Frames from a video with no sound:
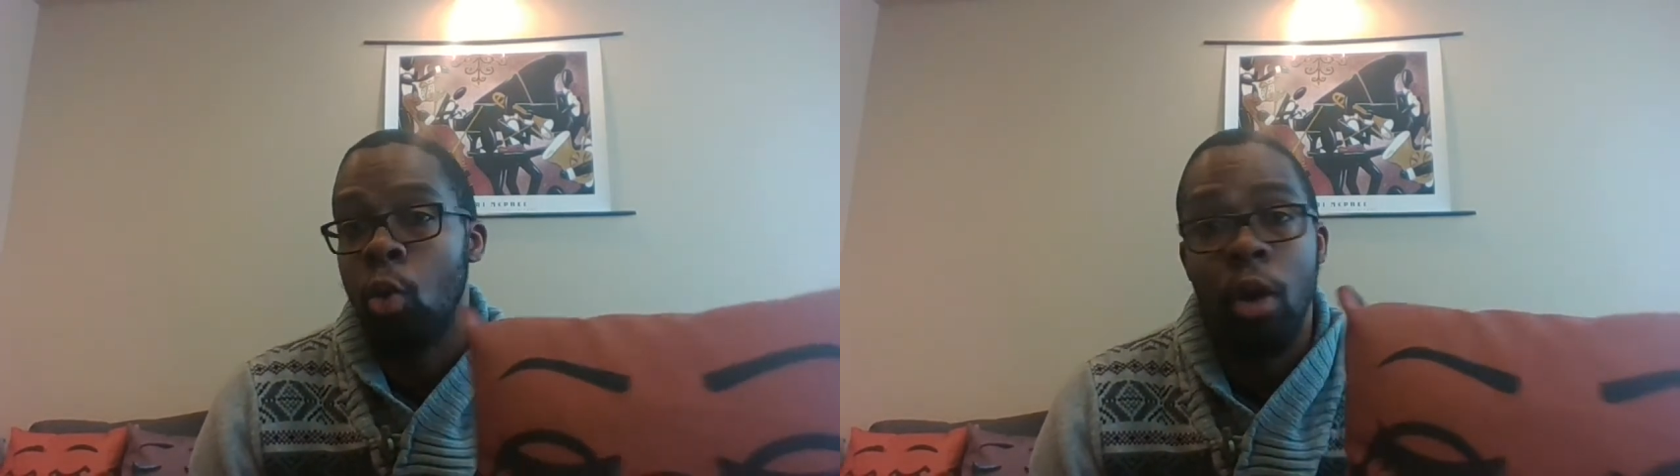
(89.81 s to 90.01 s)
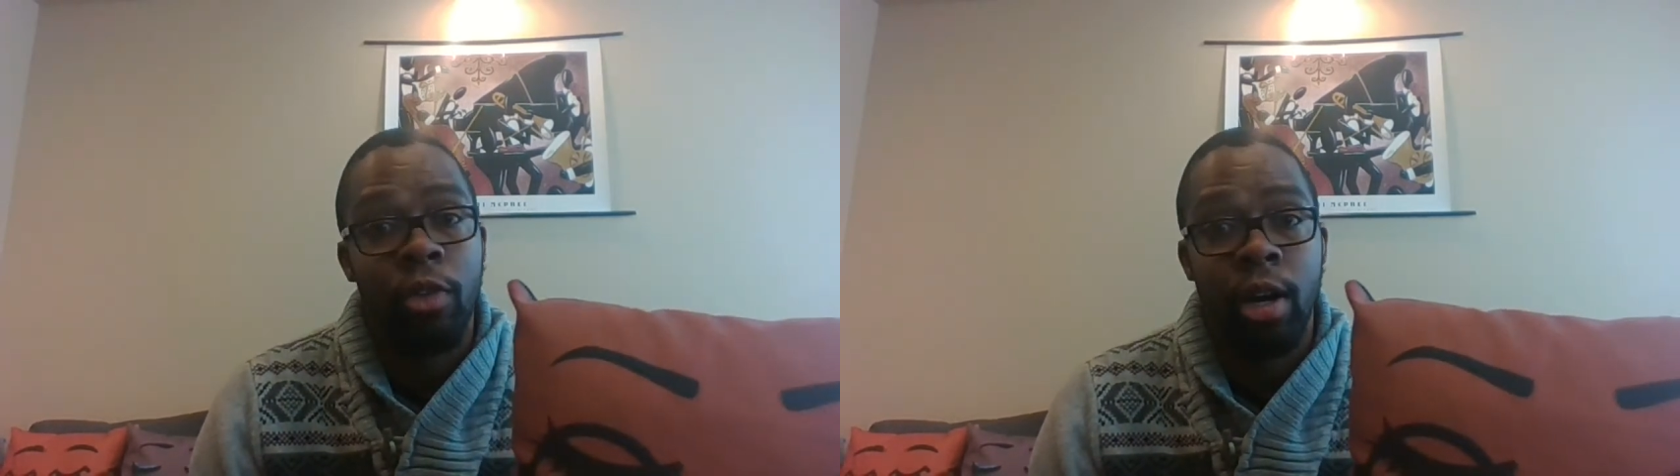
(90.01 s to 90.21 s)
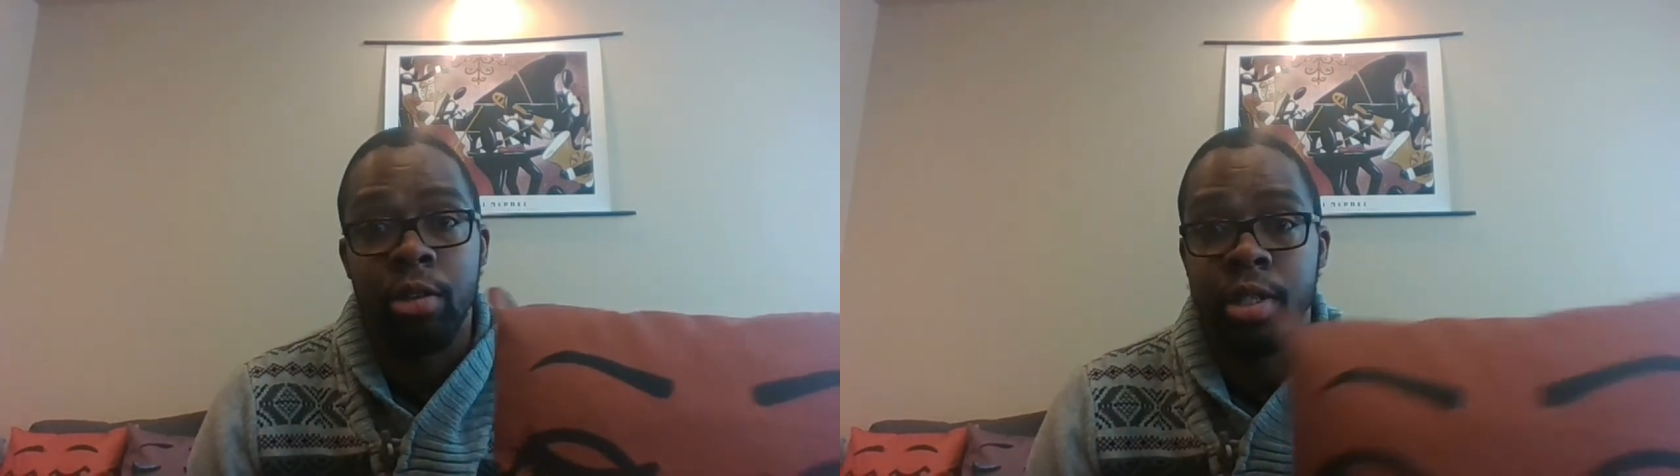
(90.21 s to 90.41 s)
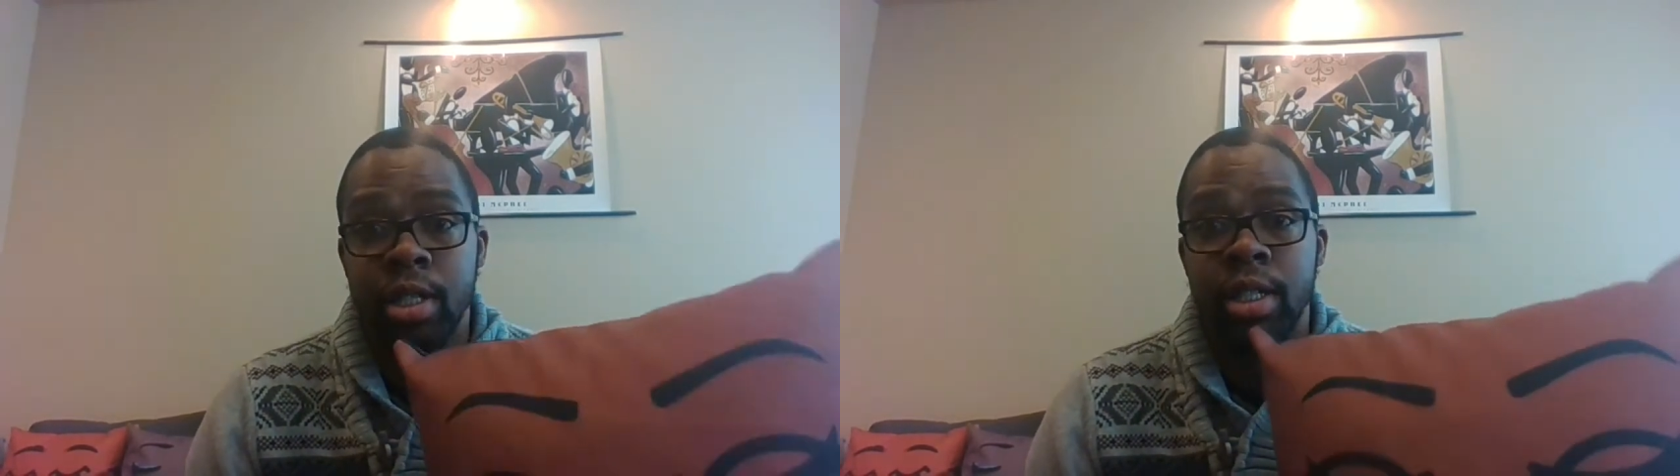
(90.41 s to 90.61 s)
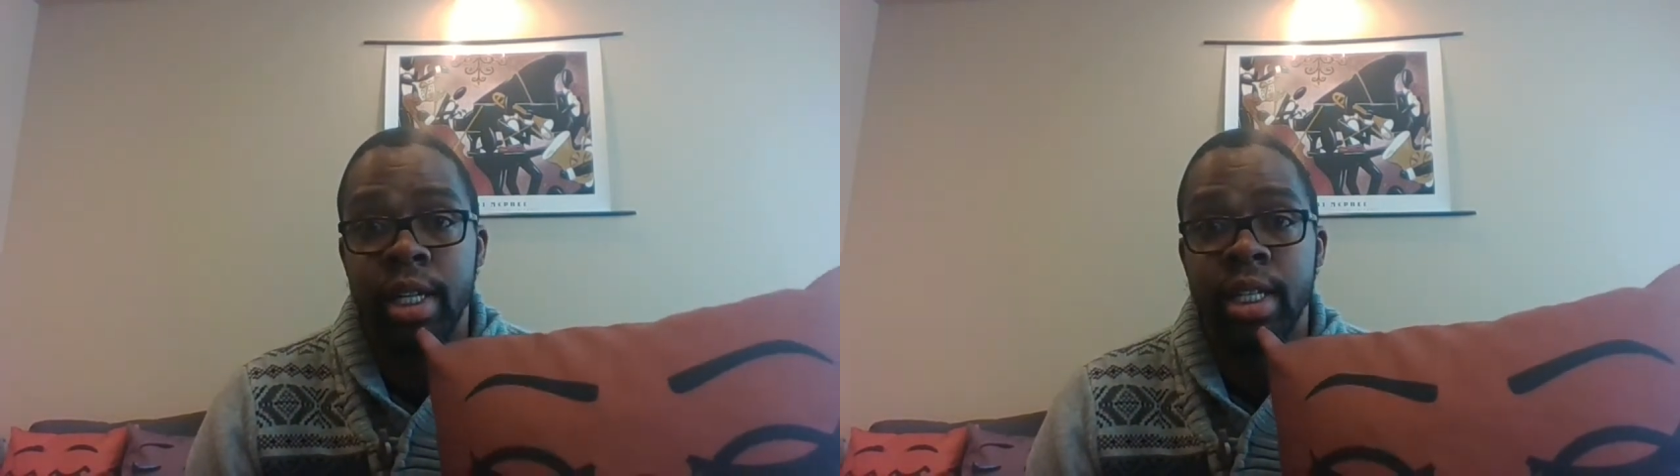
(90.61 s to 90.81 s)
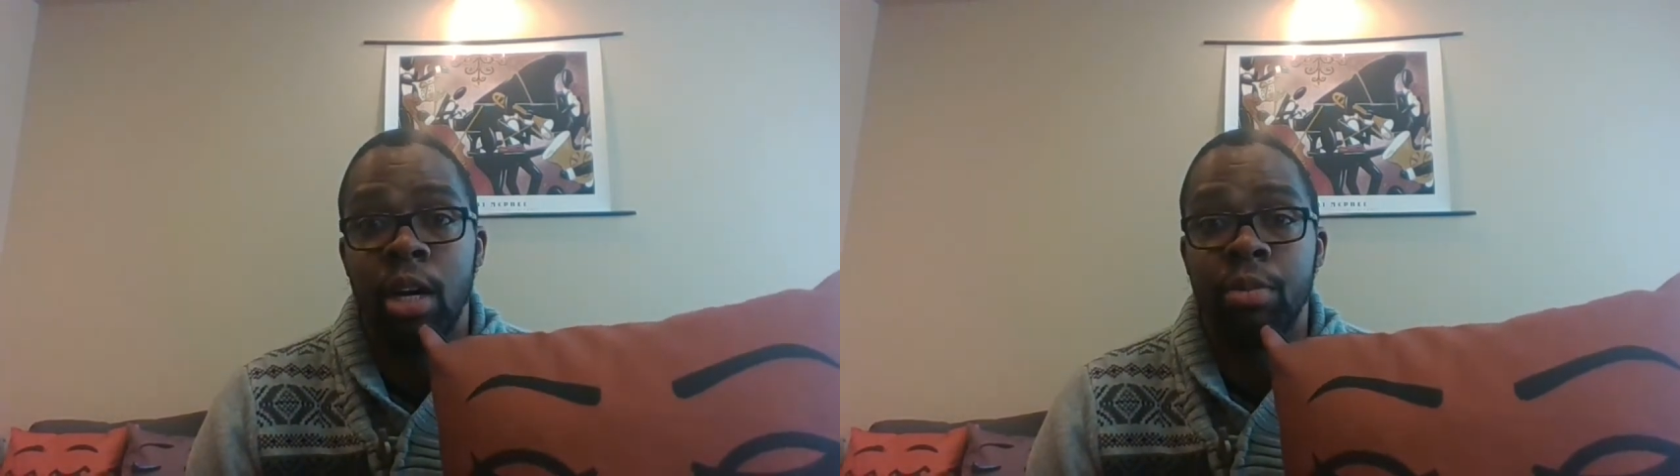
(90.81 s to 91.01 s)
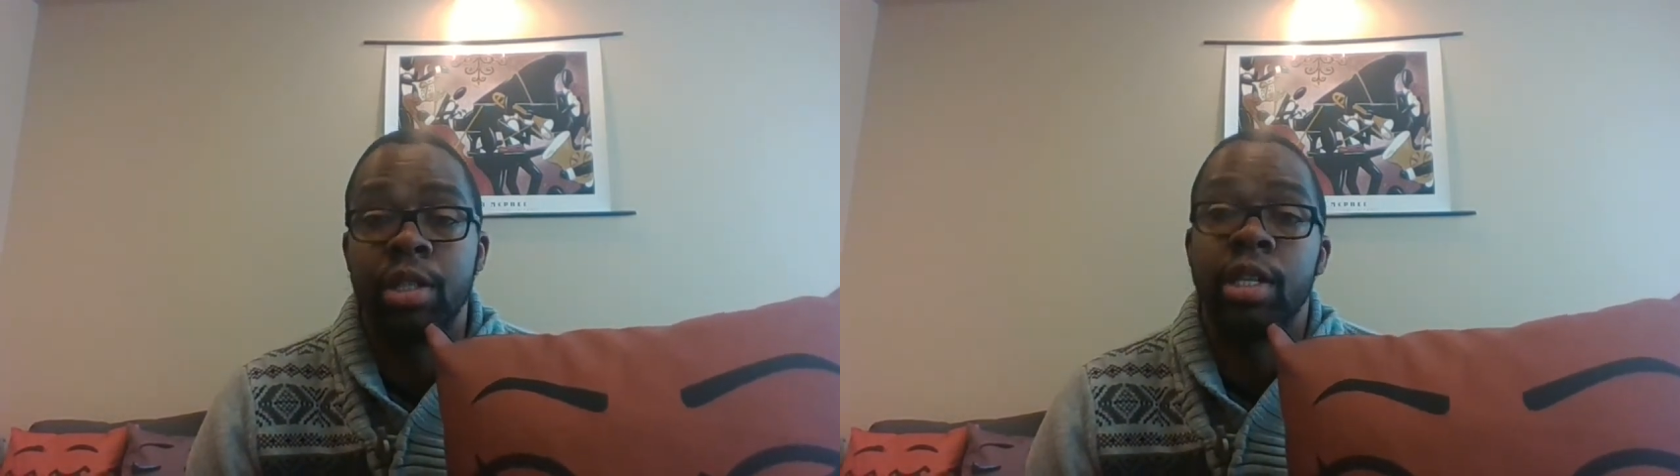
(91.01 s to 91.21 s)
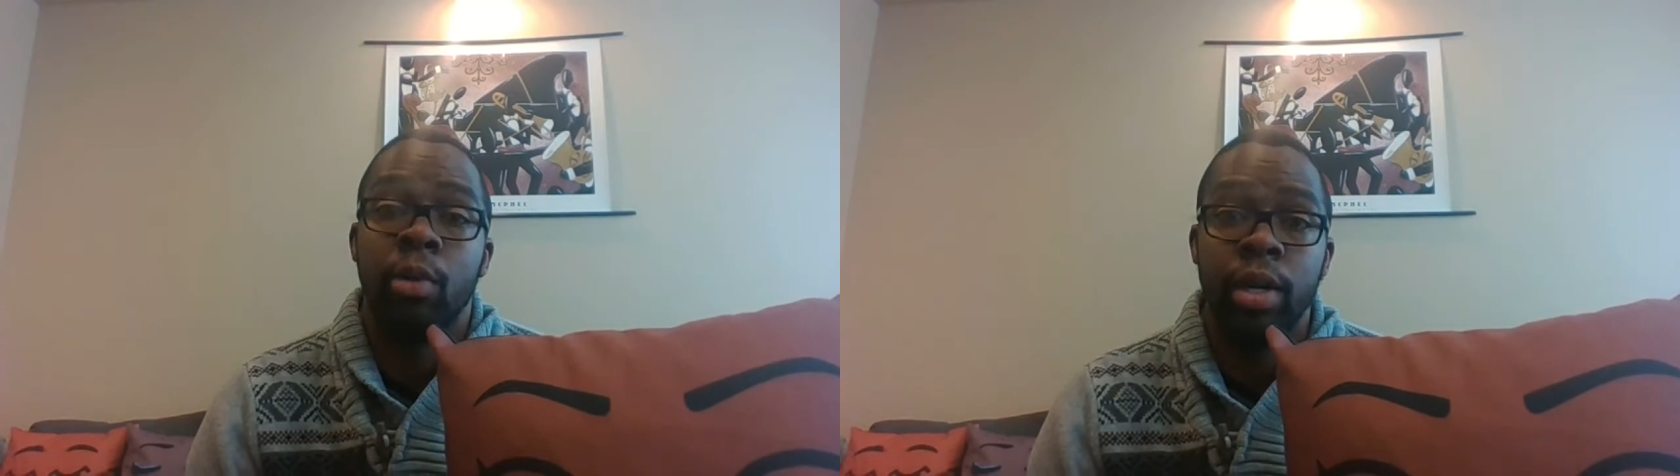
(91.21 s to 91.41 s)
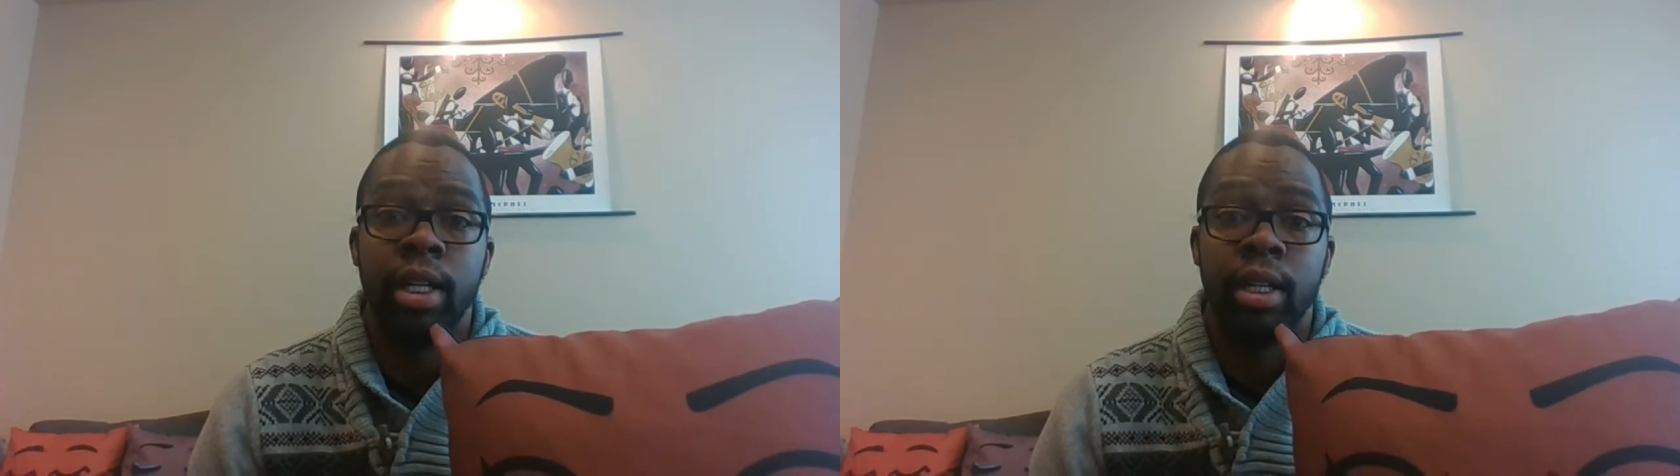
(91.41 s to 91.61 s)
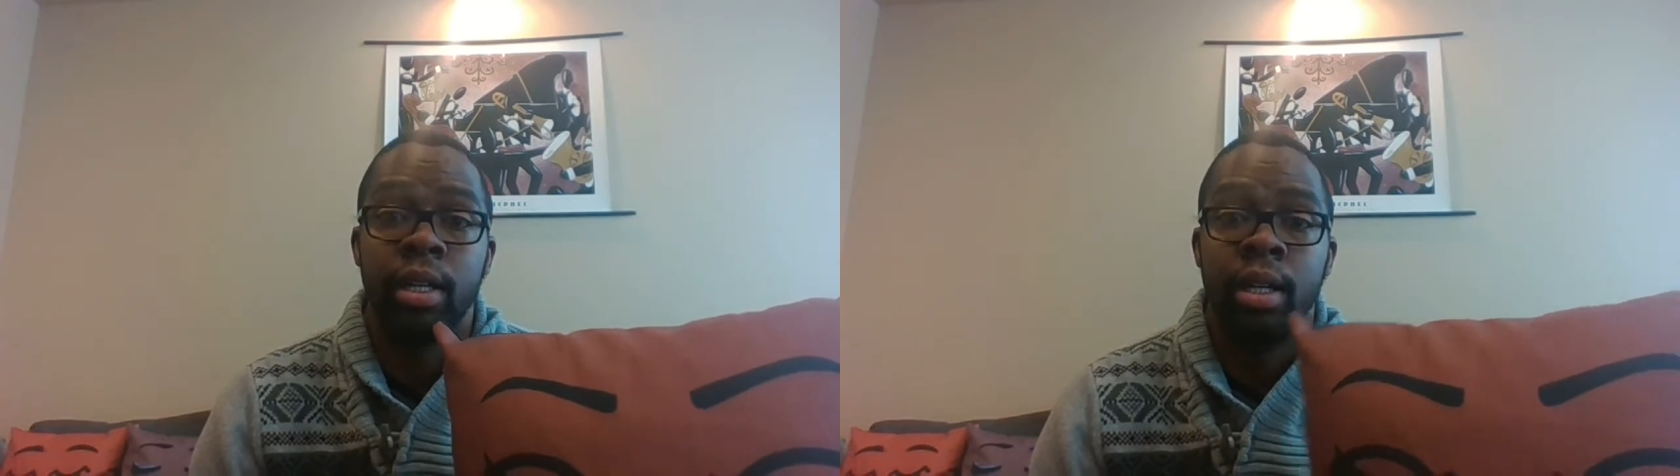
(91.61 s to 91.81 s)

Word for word: whoever else needs help, just like we did.